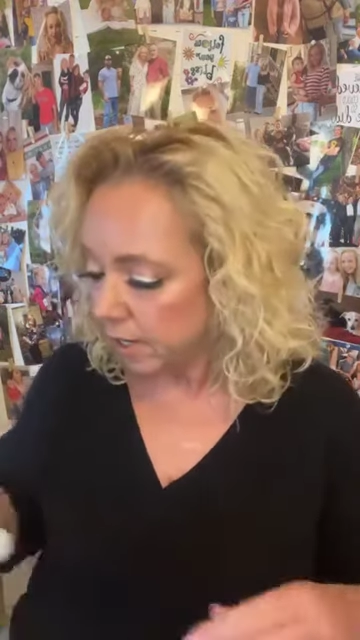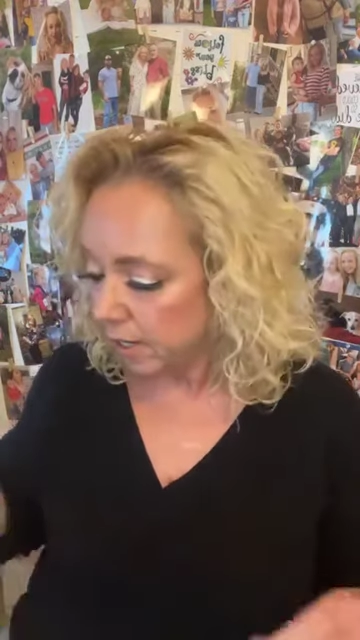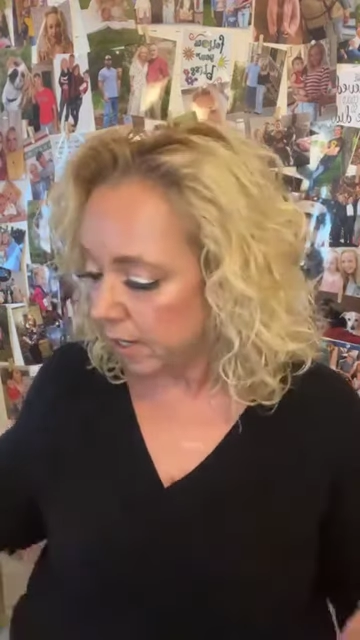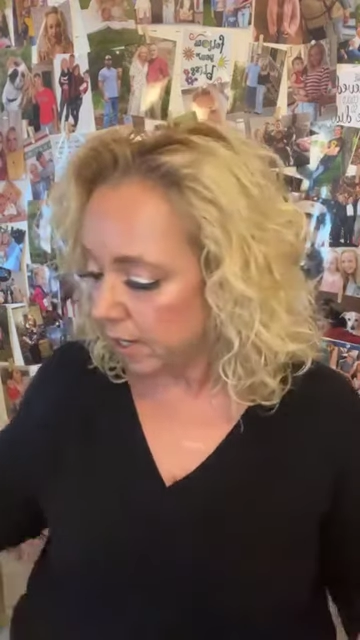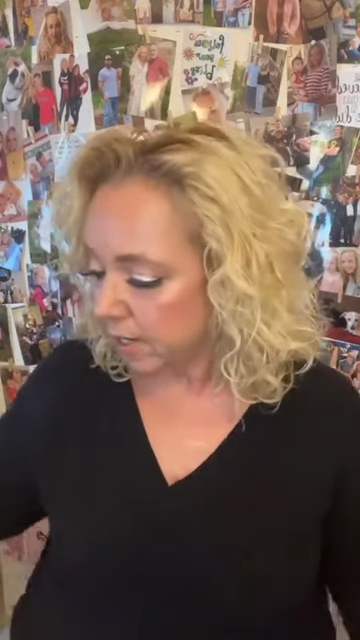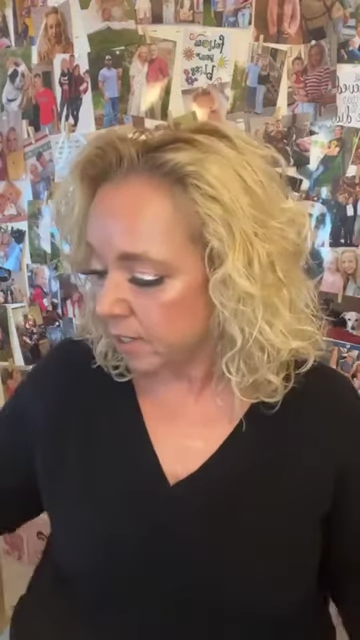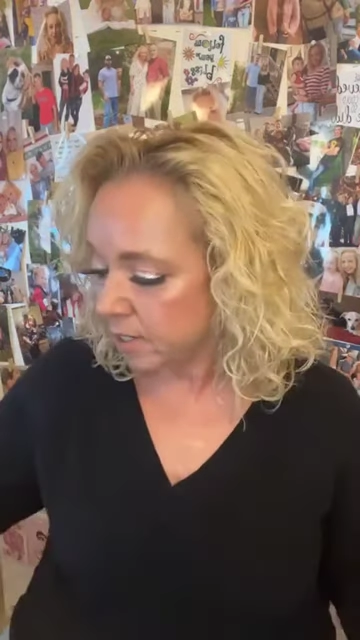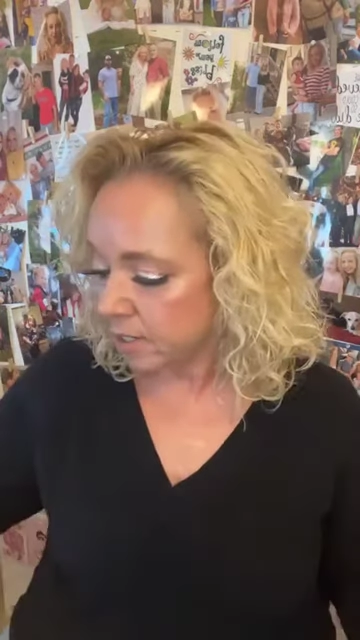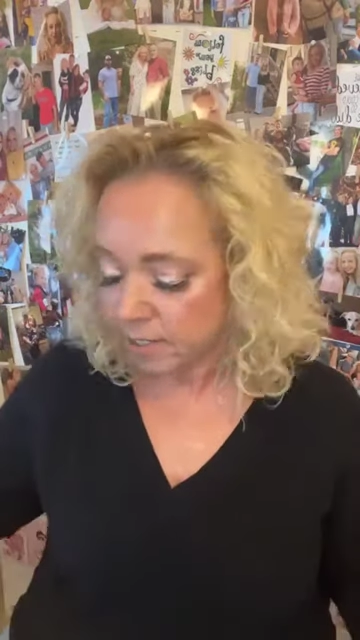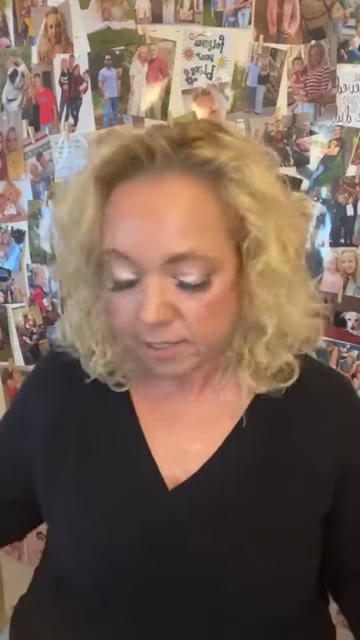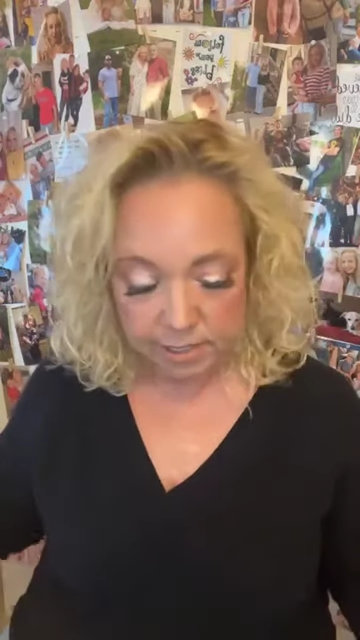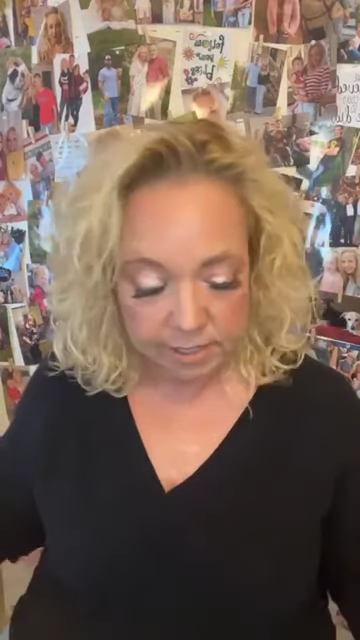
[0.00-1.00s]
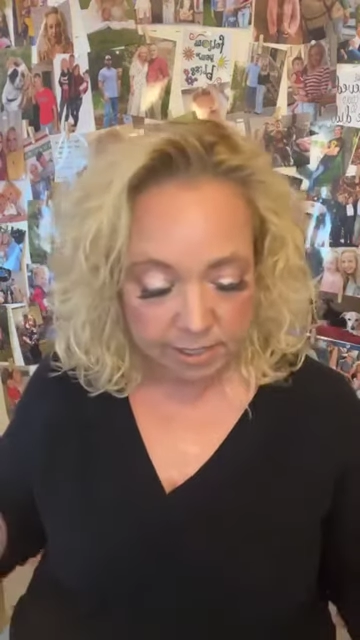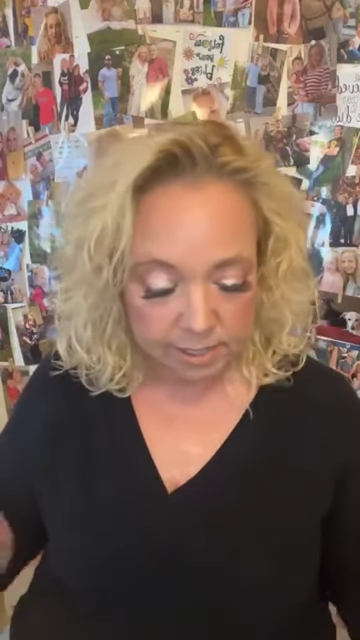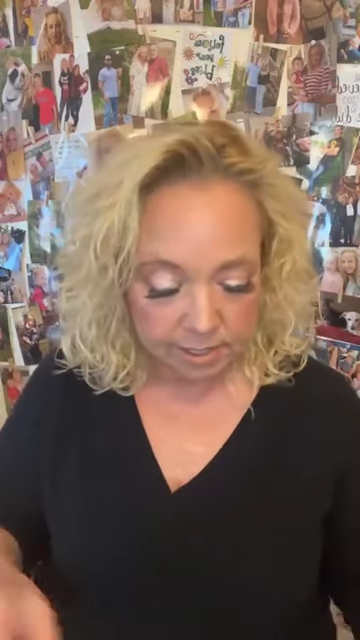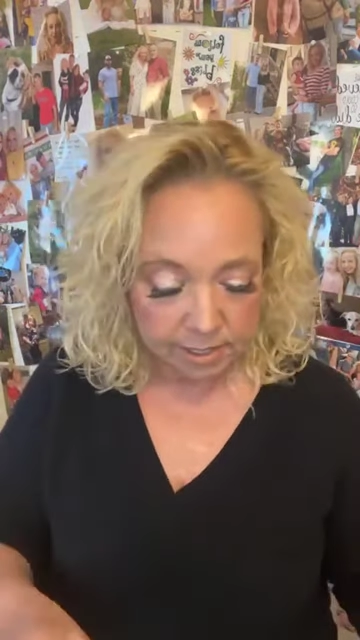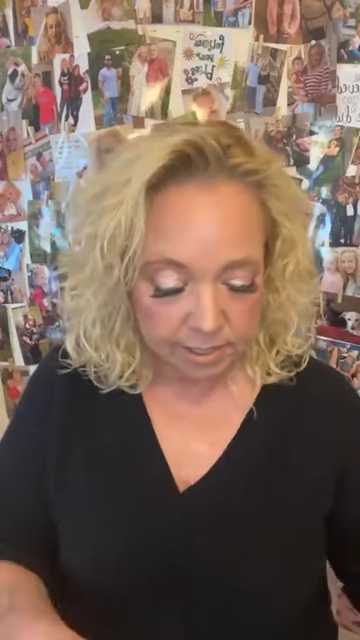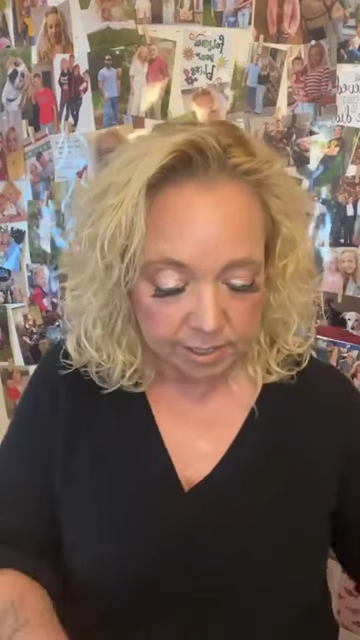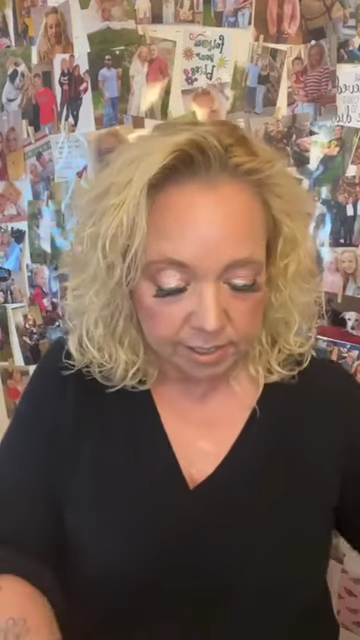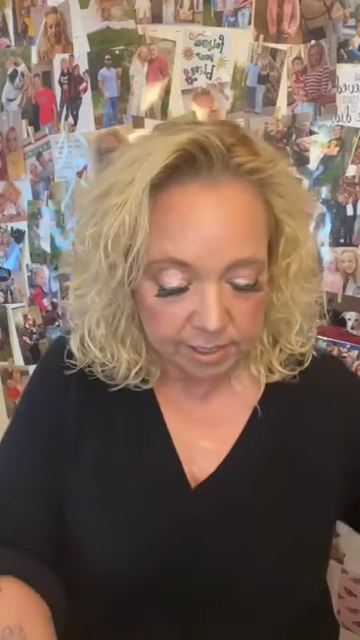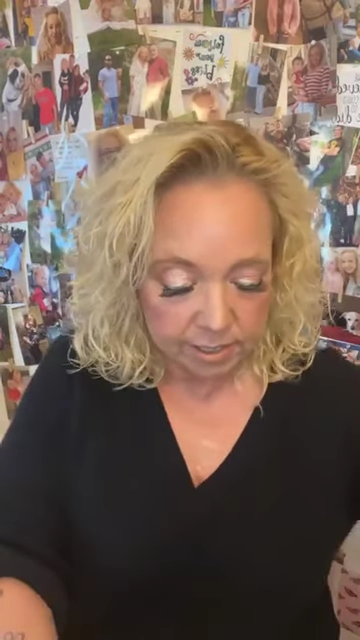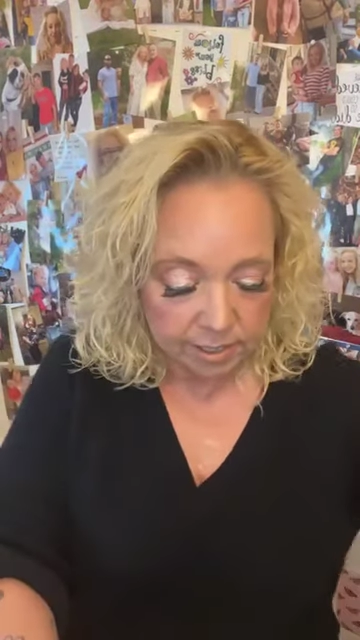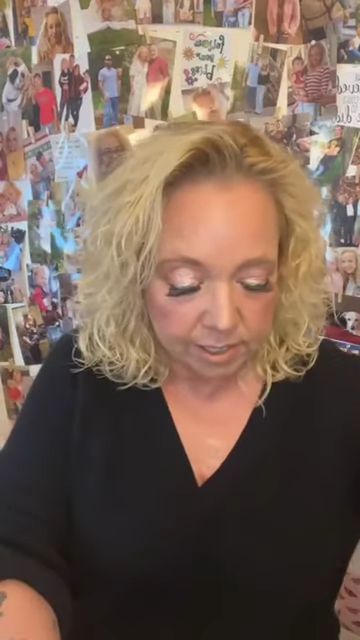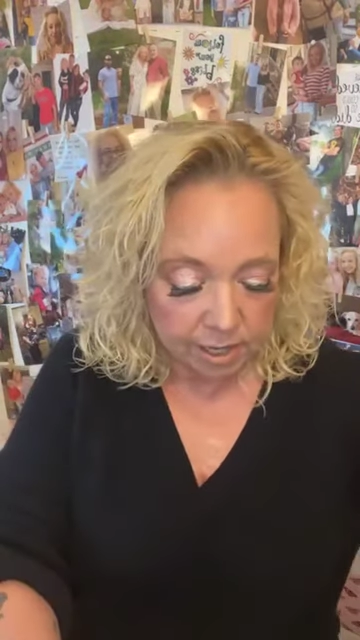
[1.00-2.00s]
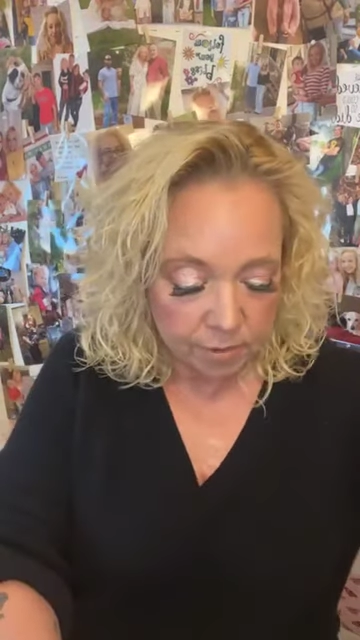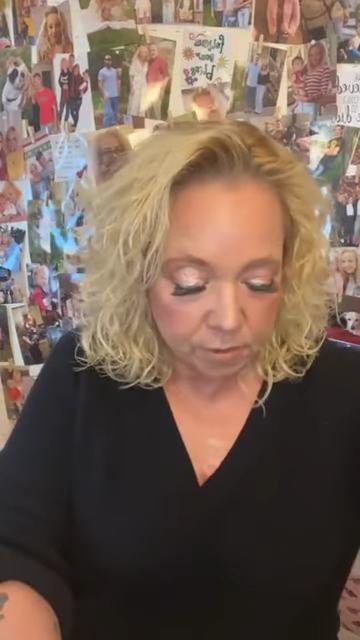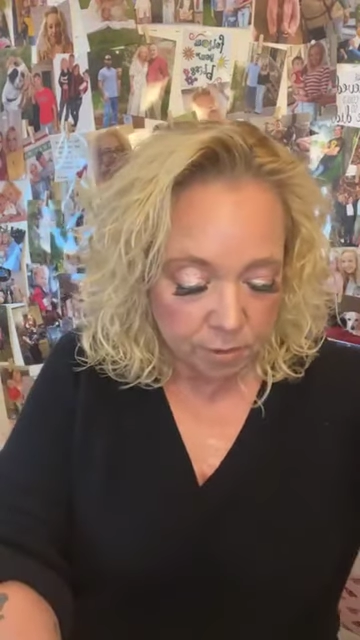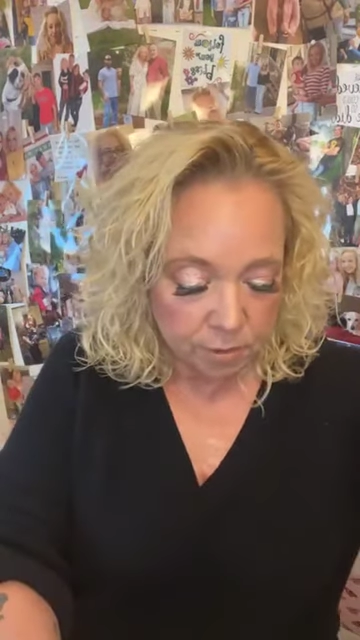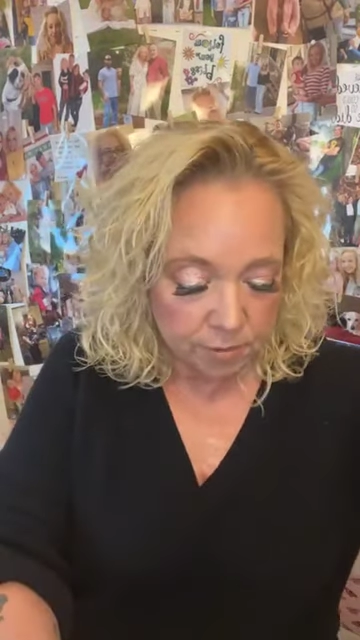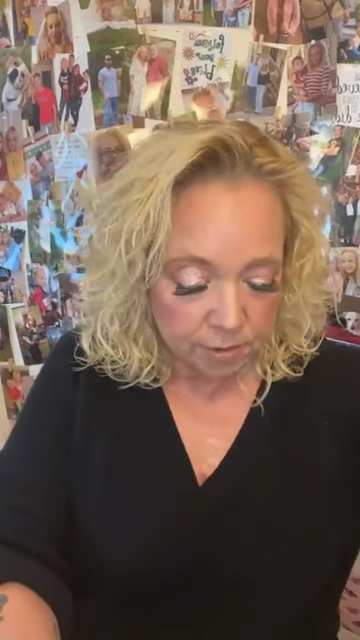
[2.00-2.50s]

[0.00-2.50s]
And the other